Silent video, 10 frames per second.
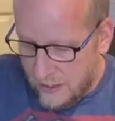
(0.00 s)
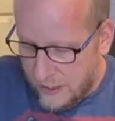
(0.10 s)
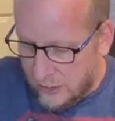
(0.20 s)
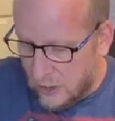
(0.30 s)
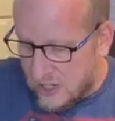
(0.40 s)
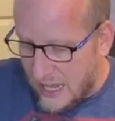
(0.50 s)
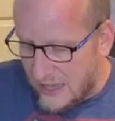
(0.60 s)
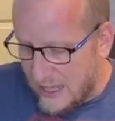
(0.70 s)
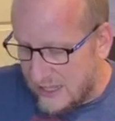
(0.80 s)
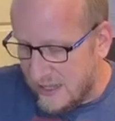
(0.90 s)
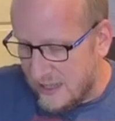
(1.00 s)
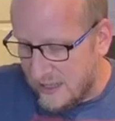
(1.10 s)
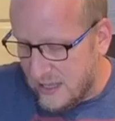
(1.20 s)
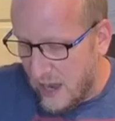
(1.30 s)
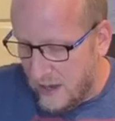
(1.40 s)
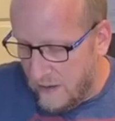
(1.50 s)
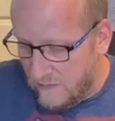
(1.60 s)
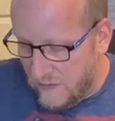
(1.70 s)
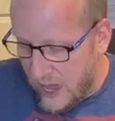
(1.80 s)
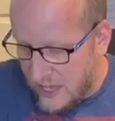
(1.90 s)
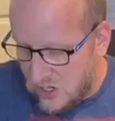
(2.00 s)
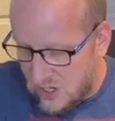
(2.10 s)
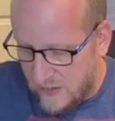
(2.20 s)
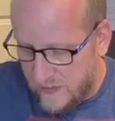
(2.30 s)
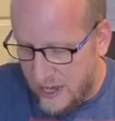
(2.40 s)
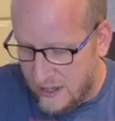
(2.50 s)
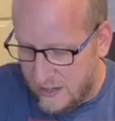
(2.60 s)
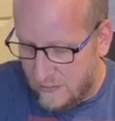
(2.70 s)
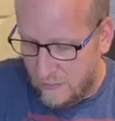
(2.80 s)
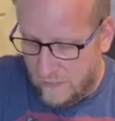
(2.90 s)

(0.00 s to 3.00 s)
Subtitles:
it looks like this is a ton of veg and